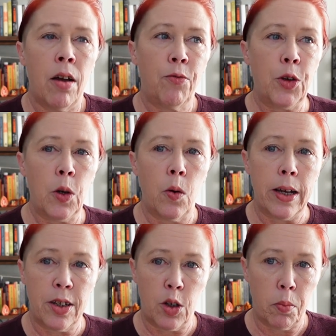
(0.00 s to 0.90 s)
view
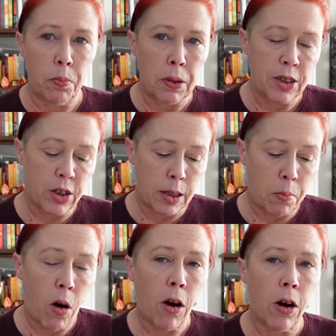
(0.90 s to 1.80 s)
into Bletchley
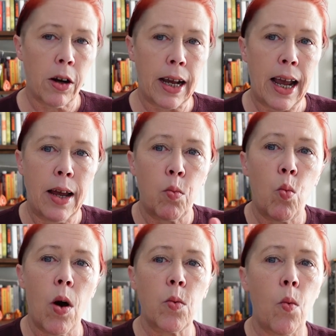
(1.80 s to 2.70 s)
Park and
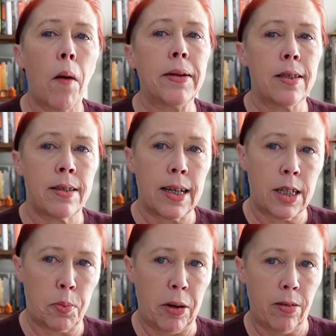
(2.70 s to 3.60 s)
one woman's
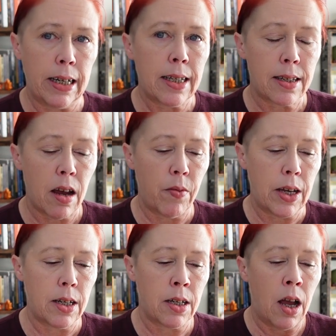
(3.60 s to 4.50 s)
experience of
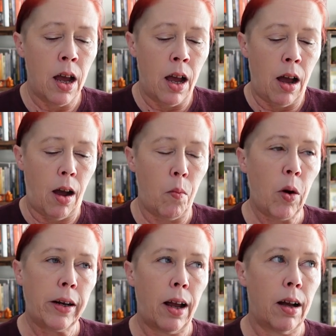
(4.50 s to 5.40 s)
it.
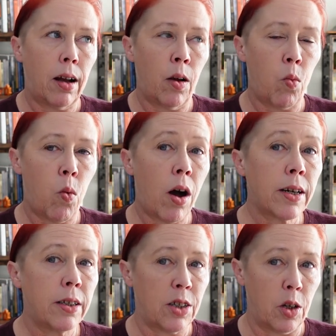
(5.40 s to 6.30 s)
What I want
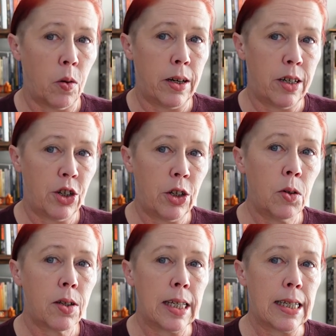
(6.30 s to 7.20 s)
to do is
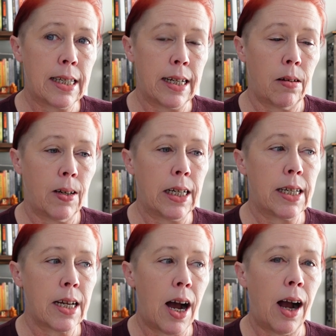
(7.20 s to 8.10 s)
use this series
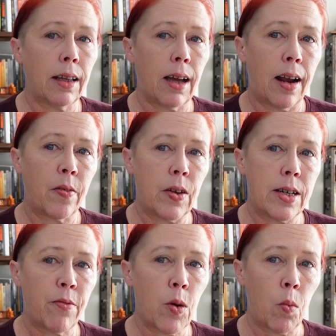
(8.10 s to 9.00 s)
to highlight the
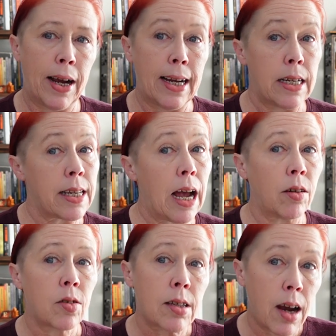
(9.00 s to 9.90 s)
different ways
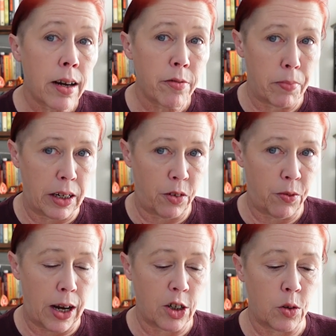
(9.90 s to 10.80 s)
outside of
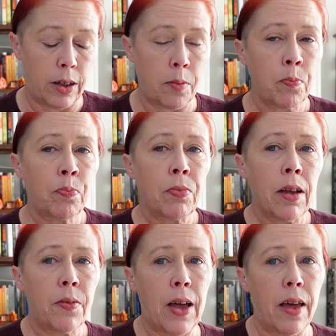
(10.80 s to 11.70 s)
manufacturing
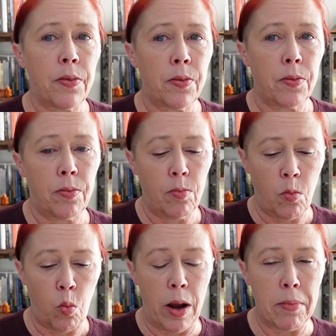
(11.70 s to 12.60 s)
that
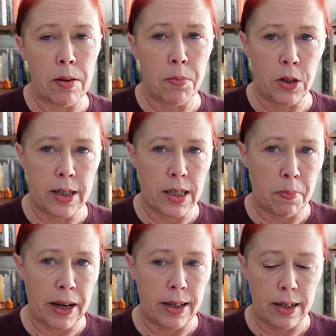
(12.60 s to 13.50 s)
women
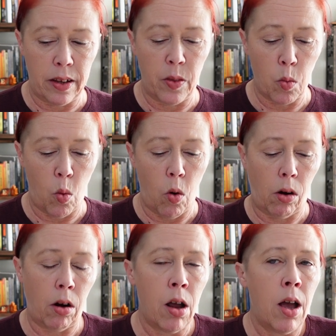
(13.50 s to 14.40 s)
participated in the
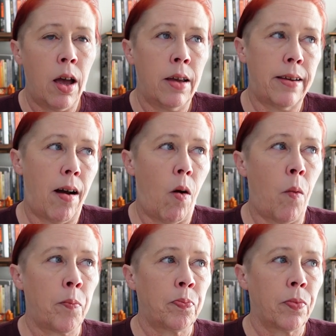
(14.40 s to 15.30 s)
war. Now,